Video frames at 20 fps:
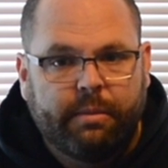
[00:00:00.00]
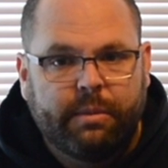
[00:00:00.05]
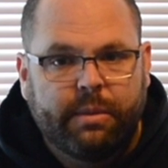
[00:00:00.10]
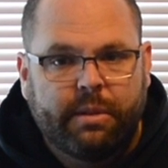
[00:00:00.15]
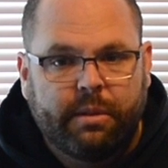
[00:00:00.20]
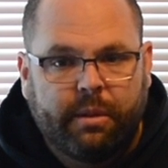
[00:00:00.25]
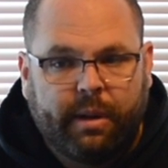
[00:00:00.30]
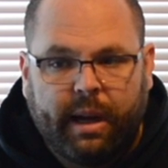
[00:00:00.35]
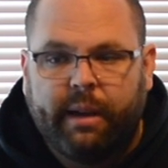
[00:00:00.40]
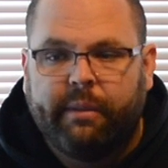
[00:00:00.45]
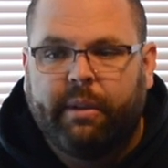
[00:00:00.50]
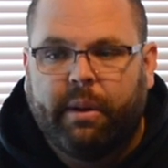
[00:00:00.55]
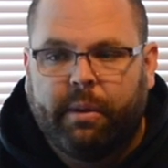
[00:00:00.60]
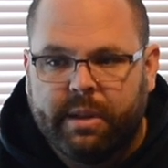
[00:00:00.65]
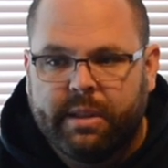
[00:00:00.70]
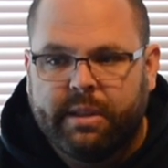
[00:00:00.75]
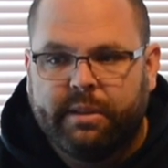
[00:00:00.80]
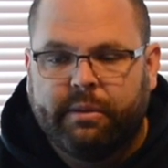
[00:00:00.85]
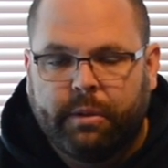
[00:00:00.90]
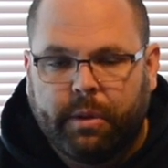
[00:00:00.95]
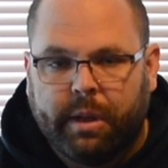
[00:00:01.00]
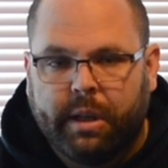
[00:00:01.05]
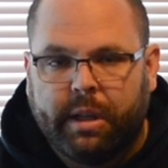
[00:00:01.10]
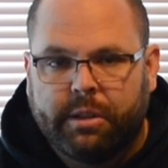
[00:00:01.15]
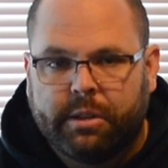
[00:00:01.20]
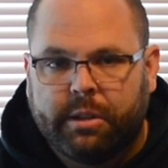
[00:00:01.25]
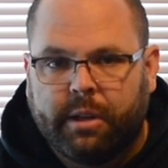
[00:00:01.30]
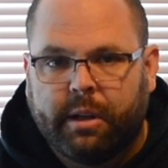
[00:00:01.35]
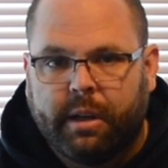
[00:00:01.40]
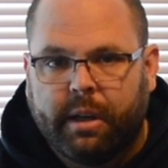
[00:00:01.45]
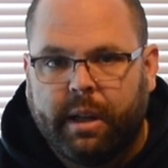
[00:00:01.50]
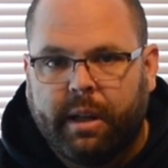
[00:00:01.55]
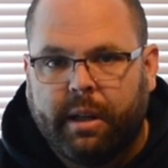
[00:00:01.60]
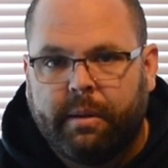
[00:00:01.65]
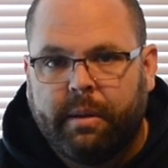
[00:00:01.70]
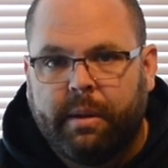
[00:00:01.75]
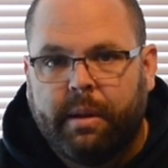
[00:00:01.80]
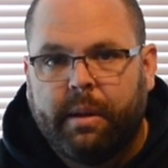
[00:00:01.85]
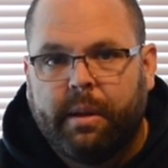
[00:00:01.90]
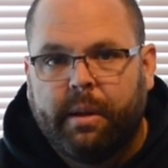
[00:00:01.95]
So I've always avoided
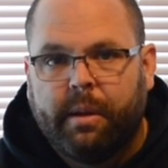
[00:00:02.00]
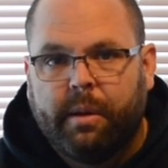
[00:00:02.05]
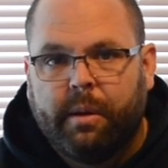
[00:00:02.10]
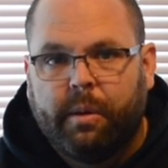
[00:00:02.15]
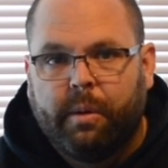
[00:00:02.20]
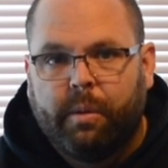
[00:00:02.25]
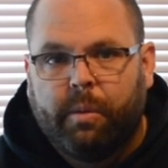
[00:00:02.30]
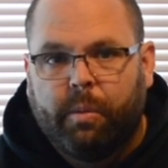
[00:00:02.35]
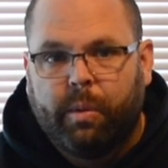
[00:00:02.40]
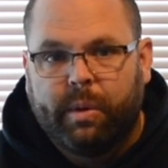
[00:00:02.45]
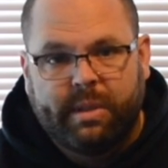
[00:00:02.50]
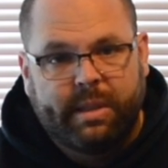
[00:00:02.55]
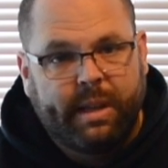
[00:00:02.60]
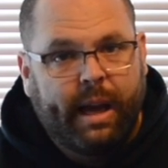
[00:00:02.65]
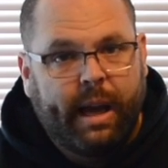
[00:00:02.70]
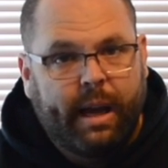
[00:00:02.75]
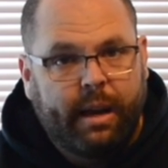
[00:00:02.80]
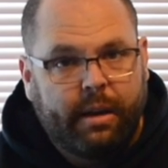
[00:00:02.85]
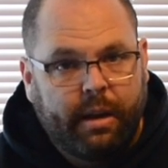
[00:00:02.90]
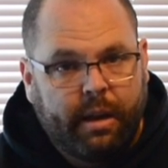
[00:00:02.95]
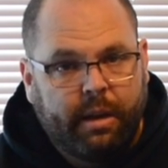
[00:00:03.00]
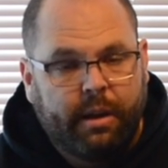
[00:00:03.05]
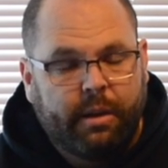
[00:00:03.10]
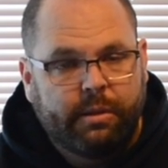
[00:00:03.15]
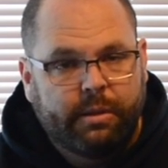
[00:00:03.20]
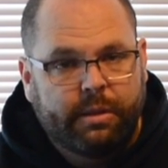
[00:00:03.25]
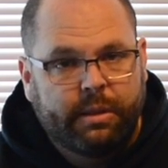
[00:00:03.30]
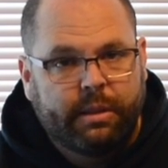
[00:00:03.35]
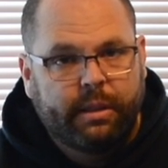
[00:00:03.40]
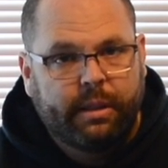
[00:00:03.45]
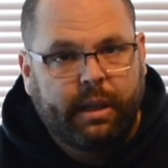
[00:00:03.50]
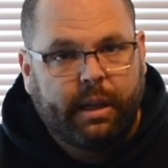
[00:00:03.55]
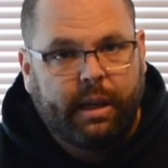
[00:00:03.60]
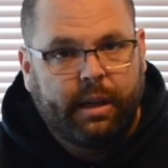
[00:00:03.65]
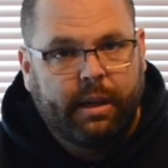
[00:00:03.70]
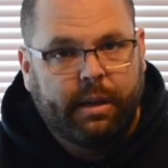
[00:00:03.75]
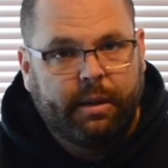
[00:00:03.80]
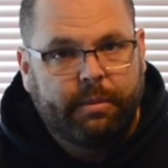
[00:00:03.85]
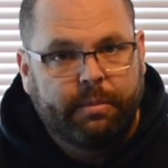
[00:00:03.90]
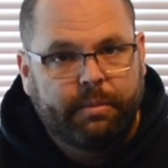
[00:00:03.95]
Chardonnay. Once I had an unoaked,
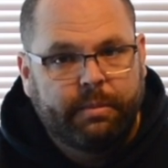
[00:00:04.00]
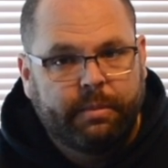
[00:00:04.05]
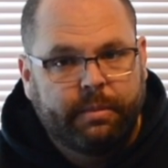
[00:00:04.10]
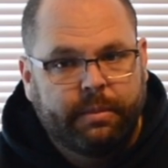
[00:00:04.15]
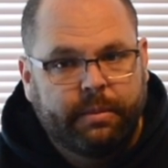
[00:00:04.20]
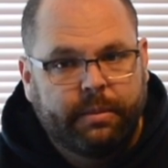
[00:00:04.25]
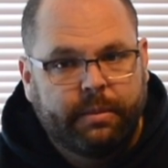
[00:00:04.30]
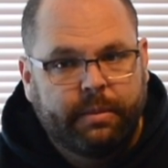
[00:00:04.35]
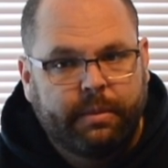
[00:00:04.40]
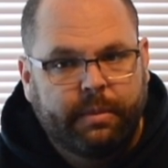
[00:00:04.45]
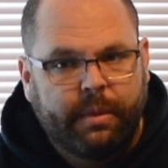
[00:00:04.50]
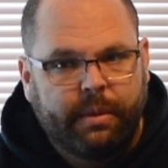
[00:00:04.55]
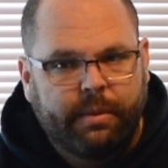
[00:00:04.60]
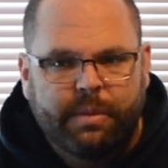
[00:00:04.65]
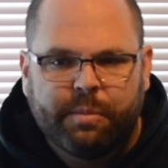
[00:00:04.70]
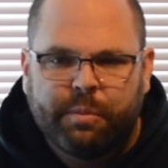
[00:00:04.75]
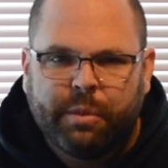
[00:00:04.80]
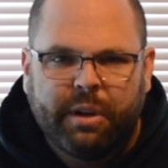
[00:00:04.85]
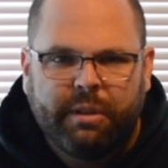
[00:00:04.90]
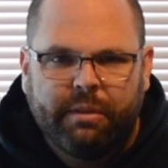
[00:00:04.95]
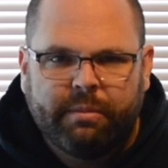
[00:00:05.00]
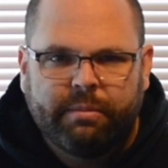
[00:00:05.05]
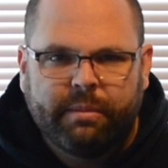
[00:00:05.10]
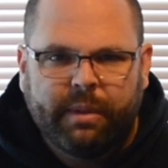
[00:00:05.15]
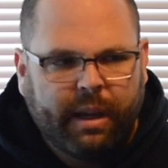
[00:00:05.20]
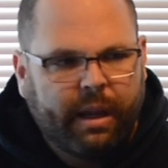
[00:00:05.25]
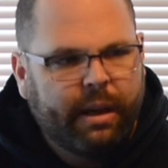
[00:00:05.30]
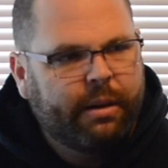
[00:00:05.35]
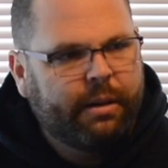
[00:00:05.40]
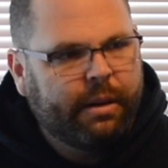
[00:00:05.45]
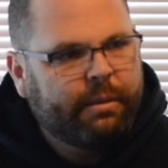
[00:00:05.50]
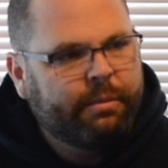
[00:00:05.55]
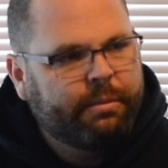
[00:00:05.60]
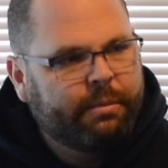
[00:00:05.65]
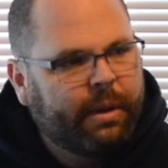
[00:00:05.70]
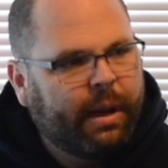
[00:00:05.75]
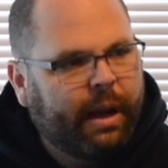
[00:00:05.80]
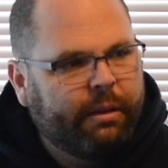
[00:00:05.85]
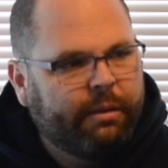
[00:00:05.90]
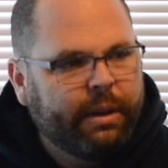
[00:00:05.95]
it was pretty, I don't know.
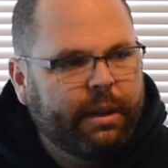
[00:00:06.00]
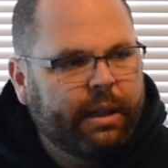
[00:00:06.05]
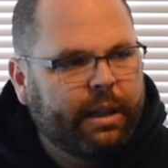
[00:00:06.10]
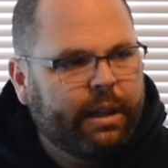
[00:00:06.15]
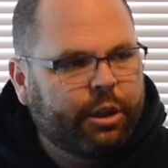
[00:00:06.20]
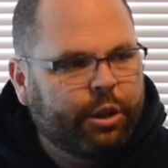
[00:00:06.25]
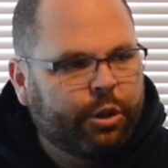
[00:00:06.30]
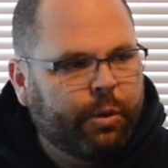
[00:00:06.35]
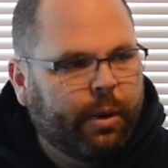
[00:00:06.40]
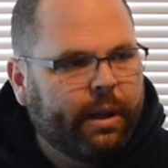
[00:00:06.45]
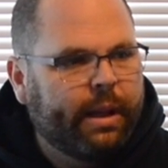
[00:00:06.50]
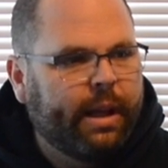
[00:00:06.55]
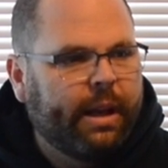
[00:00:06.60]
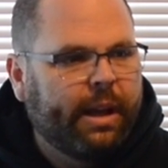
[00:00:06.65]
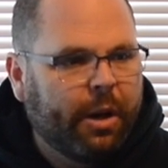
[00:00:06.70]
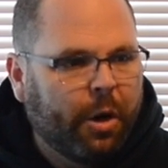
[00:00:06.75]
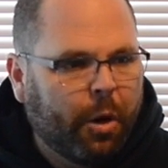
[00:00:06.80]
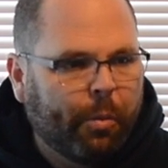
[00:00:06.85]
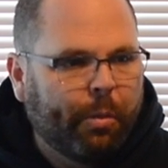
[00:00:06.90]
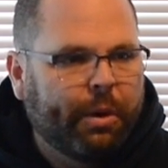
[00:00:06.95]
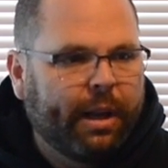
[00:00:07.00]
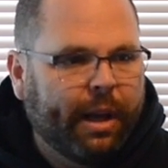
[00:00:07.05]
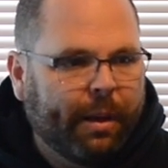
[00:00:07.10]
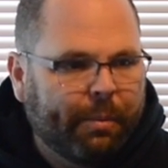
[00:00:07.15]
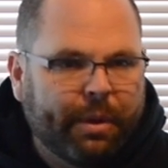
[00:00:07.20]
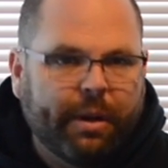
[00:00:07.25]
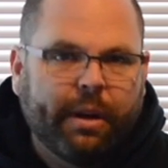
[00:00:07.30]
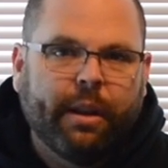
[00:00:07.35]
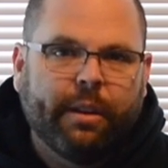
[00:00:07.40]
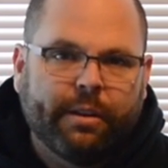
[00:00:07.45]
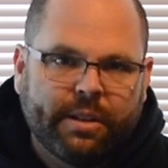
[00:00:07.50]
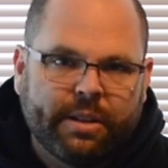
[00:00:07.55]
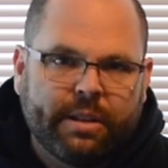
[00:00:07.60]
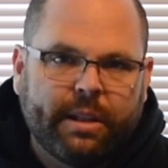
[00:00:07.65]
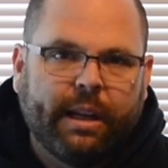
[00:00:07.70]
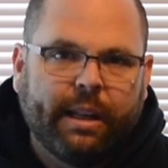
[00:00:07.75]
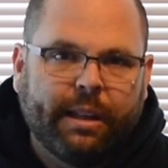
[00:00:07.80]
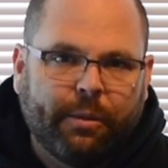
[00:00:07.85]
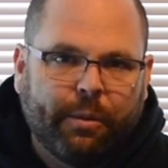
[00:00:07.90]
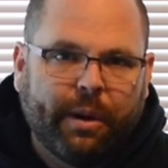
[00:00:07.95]
I really enjoyed that it opened up another
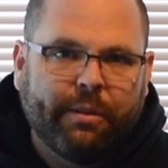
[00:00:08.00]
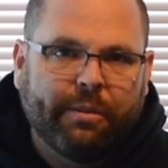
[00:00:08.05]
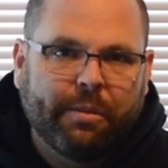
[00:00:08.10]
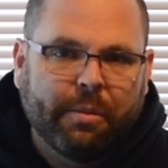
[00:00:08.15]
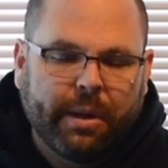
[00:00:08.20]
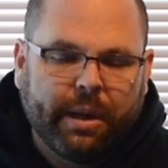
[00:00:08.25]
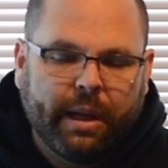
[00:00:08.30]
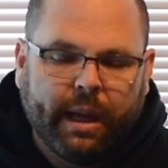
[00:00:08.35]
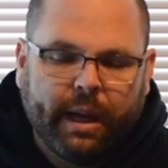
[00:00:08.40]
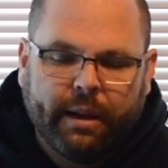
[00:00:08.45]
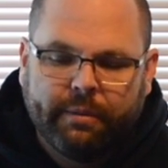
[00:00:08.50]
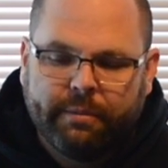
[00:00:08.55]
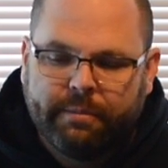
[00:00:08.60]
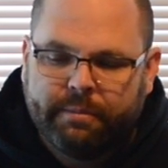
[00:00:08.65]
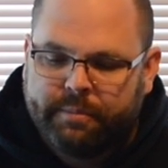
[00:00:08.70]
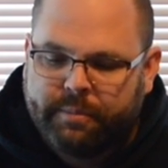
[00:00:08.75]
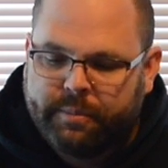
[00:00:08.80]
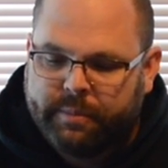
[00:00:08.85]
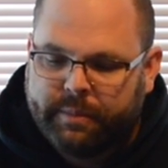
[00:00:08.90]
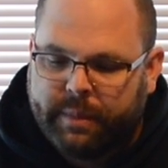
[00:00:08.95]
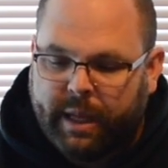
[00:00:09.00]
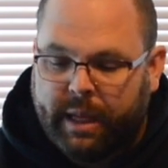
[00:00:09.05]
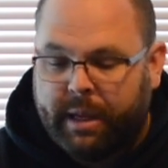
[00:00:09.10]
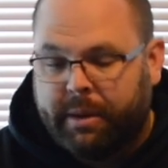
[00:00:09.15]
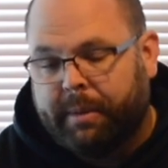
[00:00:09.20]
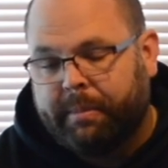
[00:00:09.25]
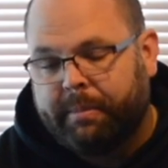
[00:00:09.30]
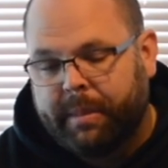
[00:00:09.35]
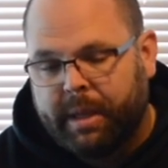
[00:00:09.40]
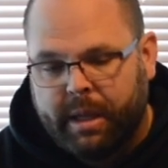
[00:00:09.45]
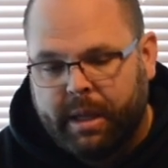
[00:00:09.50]
style of wine for me to have. Anyway,